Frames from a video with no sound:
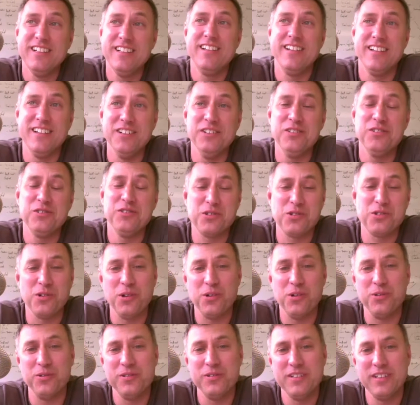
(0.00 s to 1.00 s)
It is
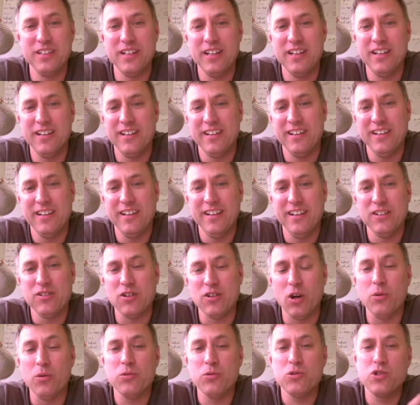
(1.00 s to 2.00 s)
true.
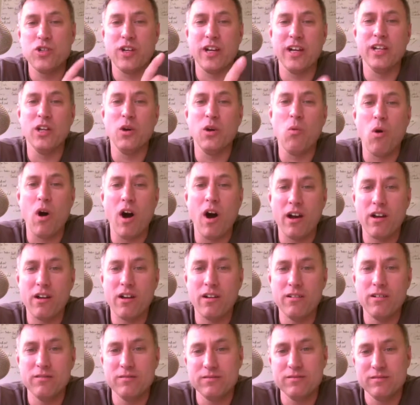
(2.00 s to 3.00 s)
So, Chandler
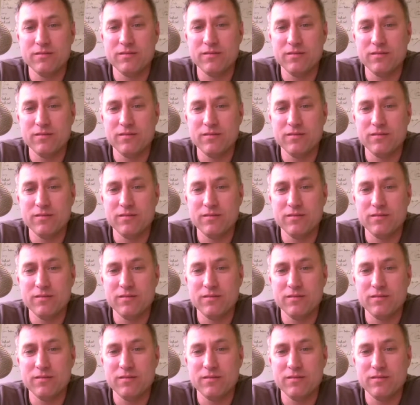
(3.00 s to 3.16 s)
Walker,